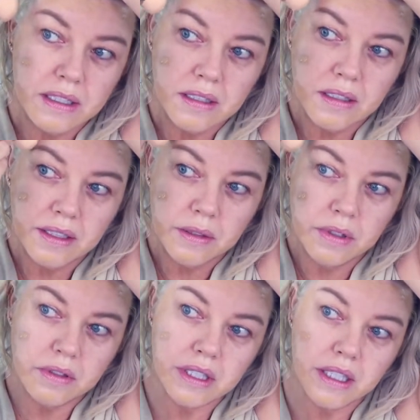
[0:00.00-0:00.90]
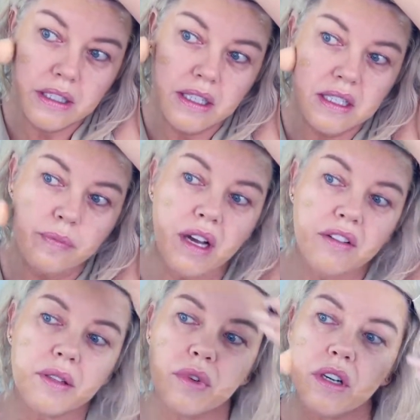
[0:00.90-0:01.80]
It's like the Real Techniques
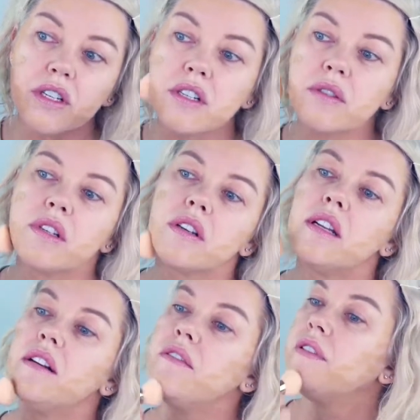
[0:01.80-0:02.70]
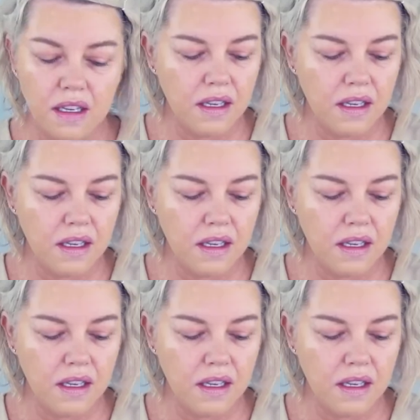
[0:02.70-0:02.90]
buffing brush, which I love.